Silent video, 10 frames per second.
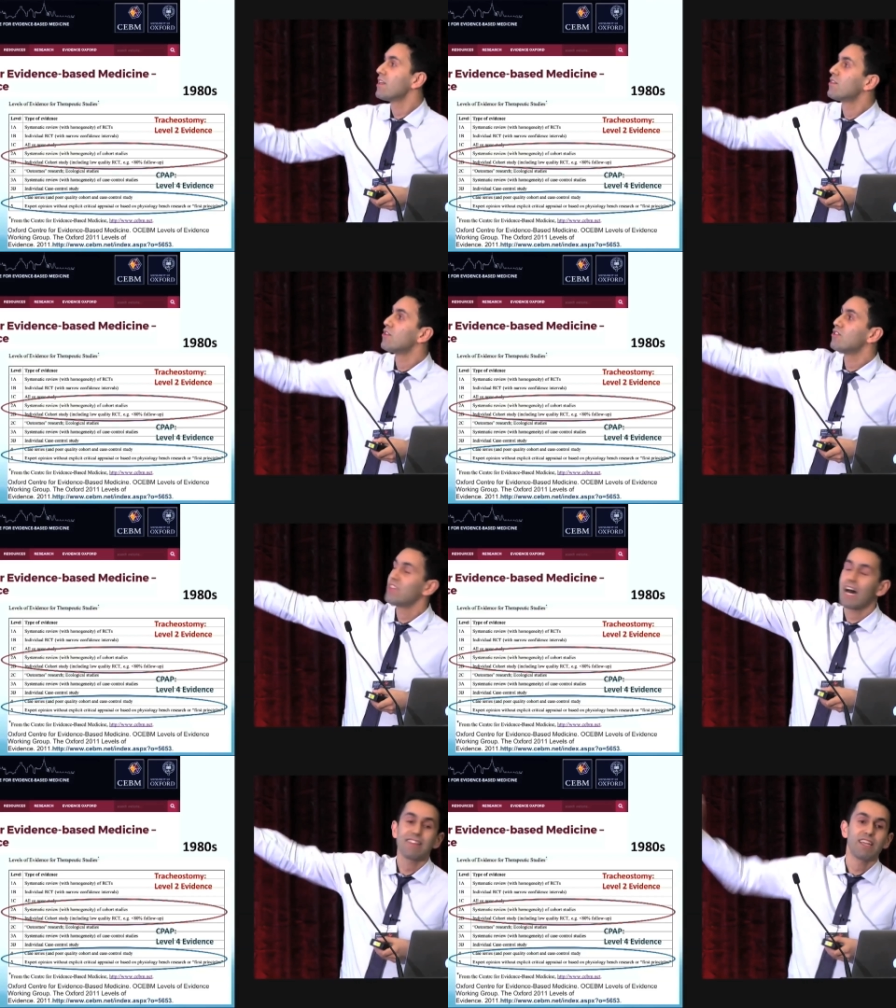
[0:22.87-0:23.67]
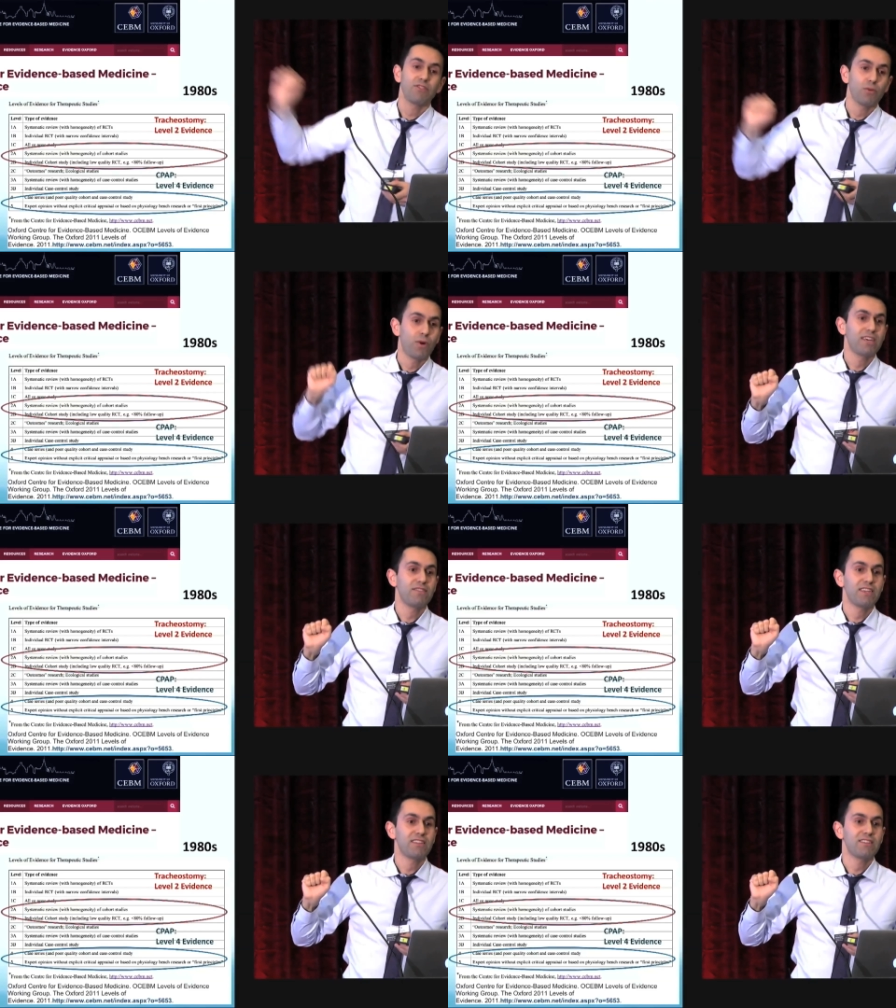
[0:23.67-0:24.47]
There's not level one
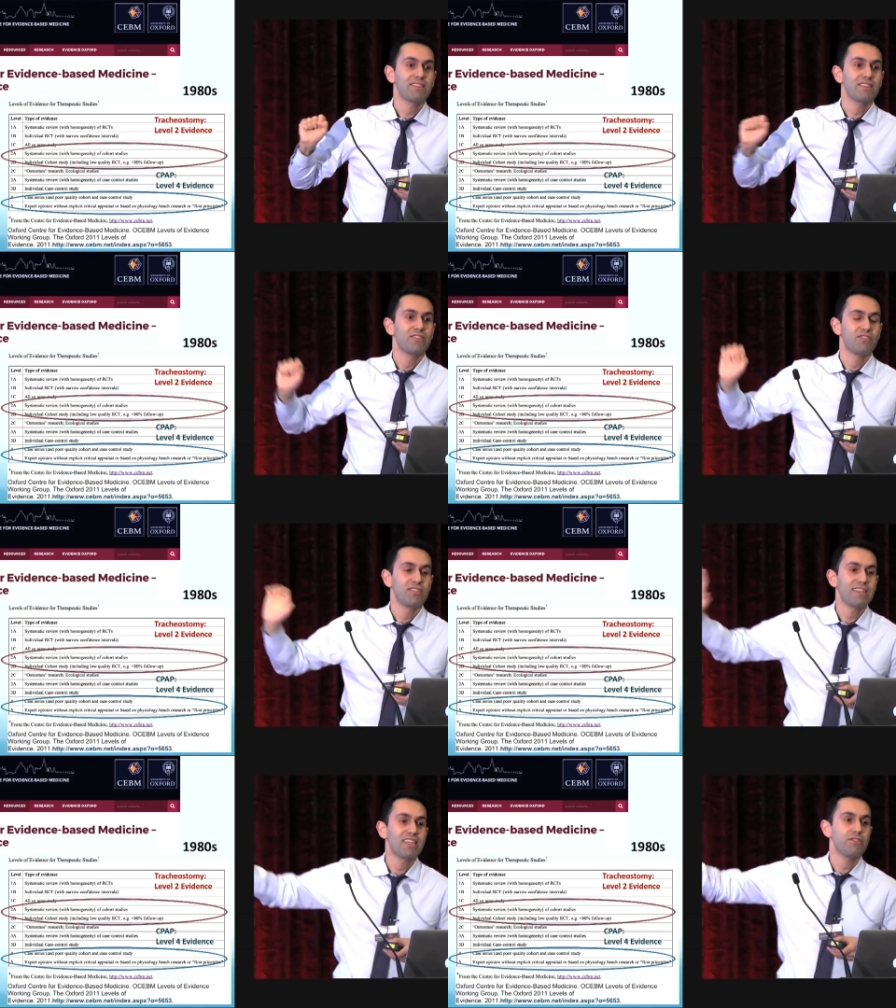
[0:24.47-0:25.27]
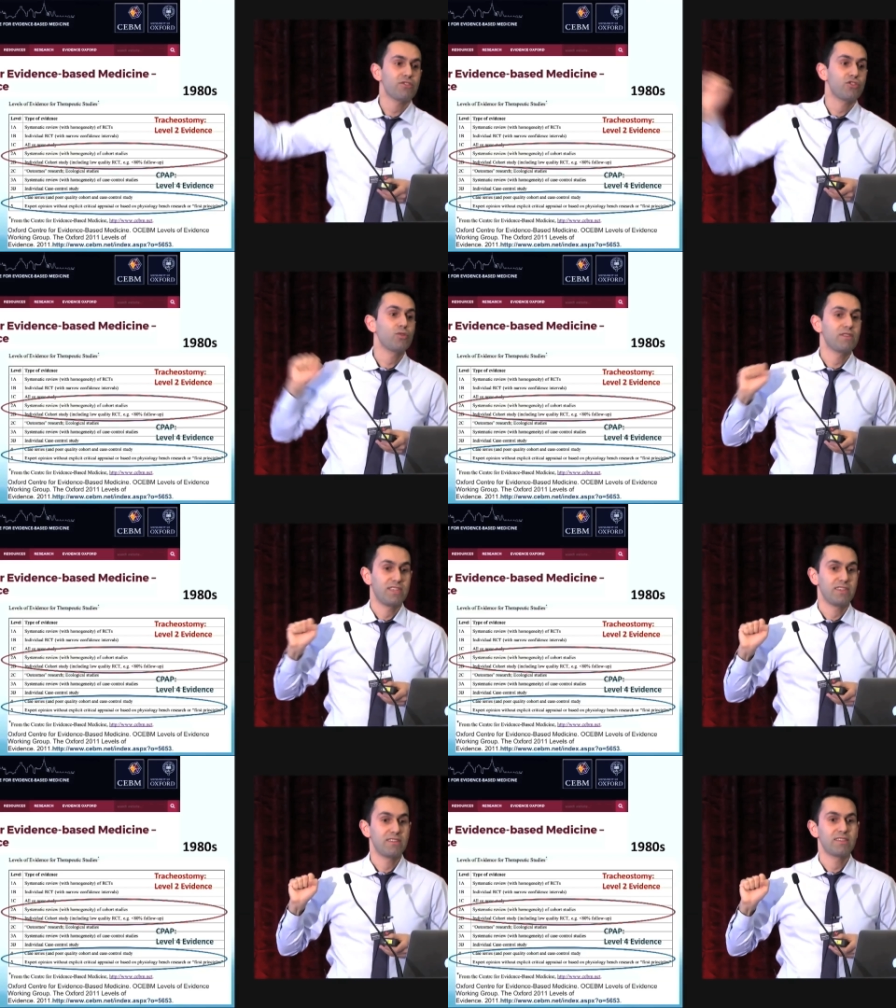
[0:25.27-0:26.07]
evidence, there's not level two
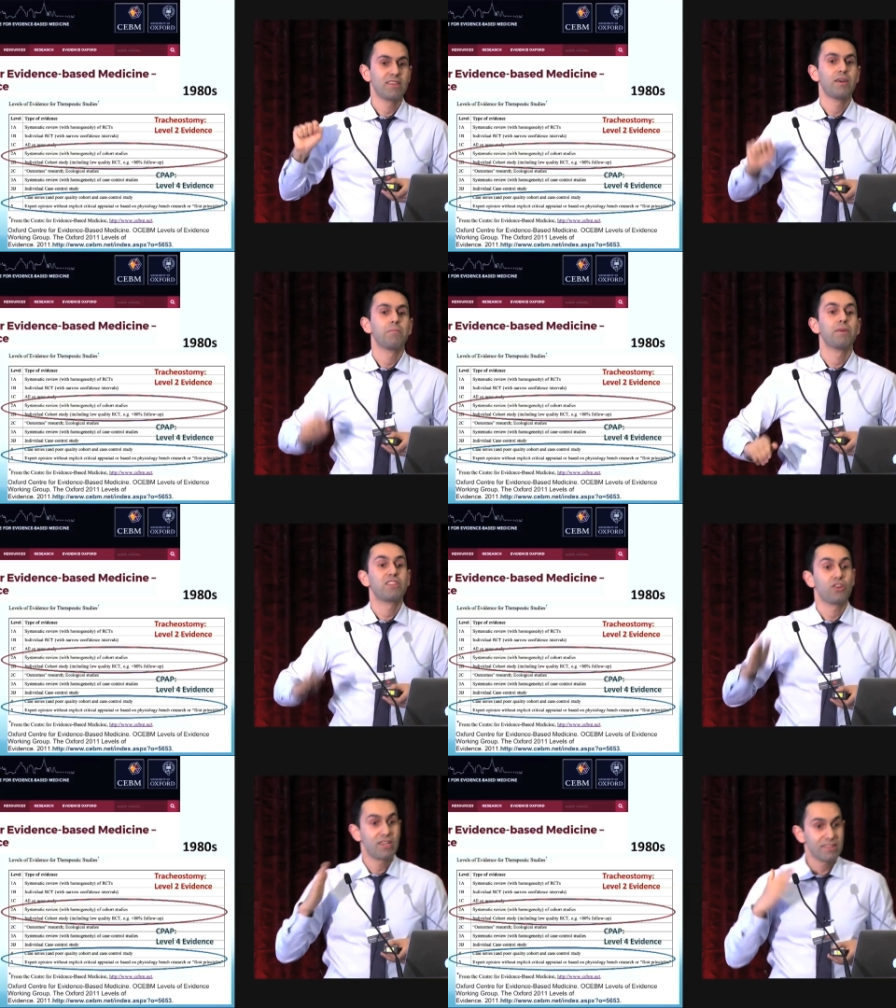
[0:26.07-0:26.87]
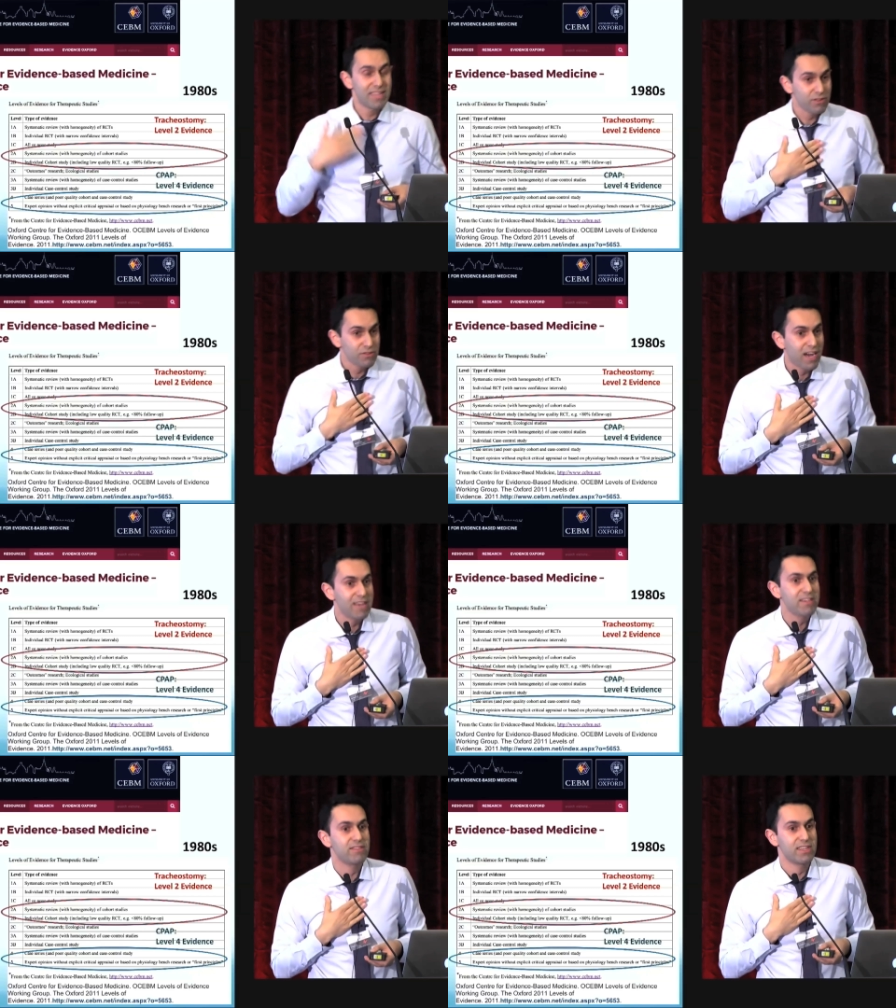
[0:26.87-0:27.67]
evidence, but there is level
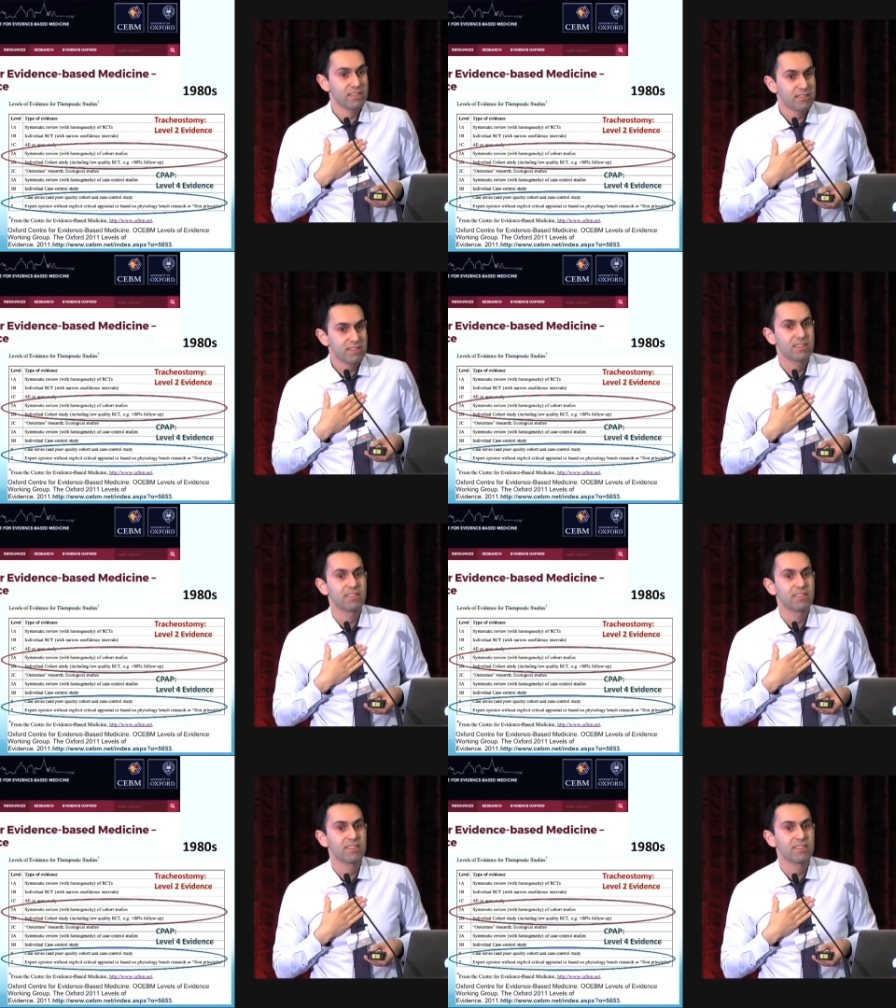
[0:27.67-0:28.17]
five evidence,